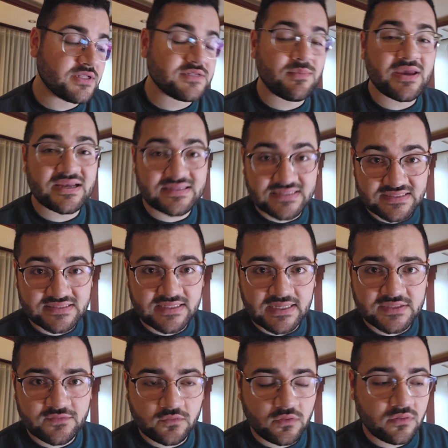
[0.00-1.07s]
to make it
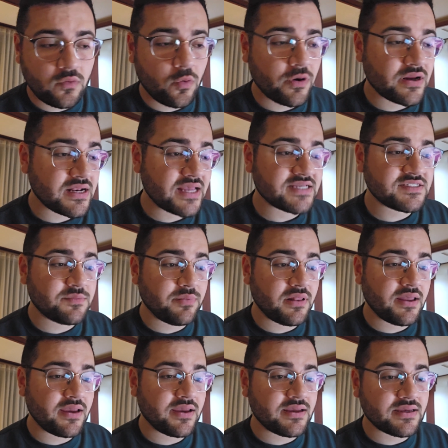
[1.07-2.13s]
successful. Organized
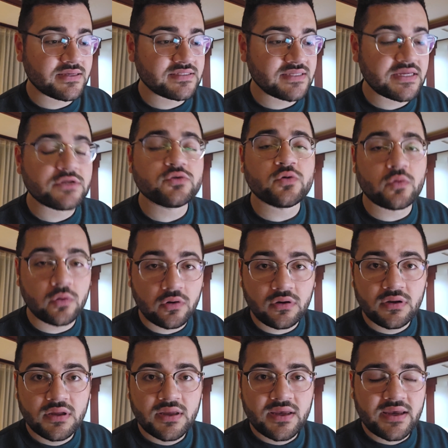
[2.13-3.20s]
play is integral,
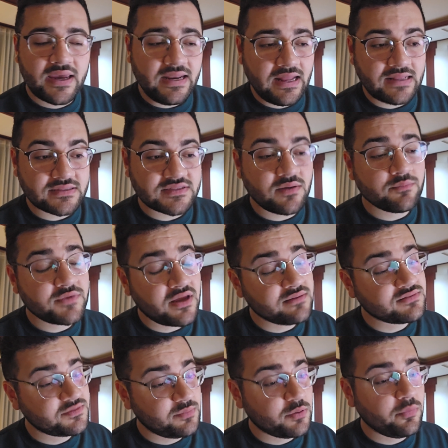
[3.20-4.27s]
and
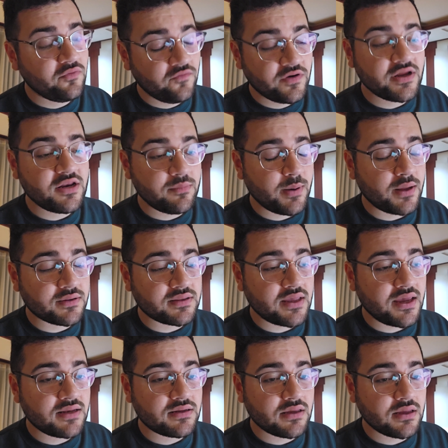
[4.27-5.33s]
sometimes people forget about
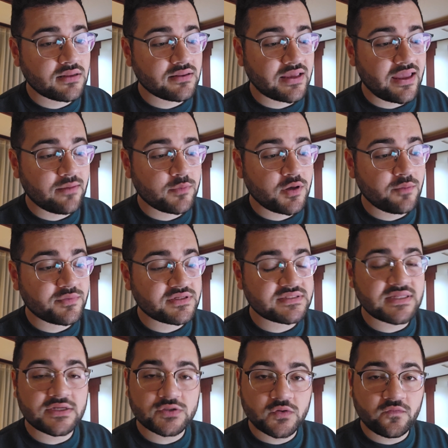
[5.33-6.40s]
that, and the game companies
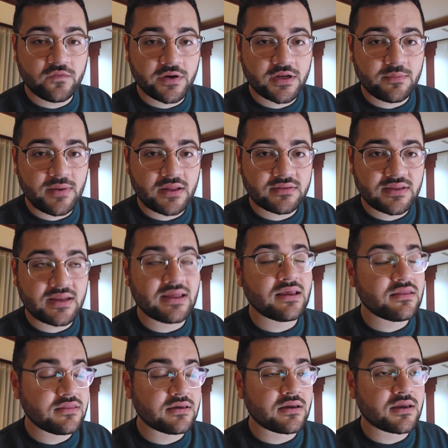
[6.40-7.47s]
that do forget about that, I
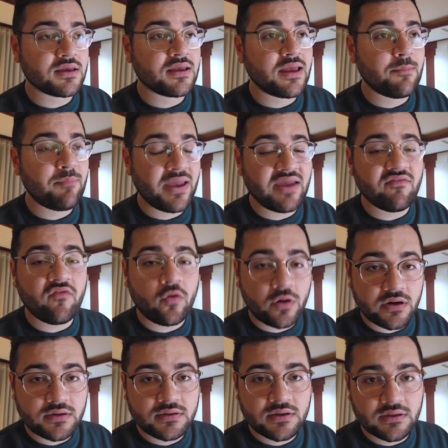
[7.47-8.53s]
think, pay for it
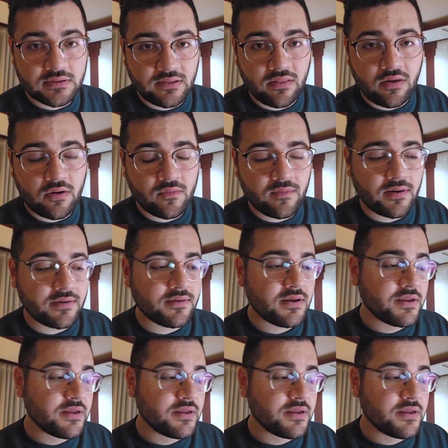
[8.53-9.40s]
in the long run.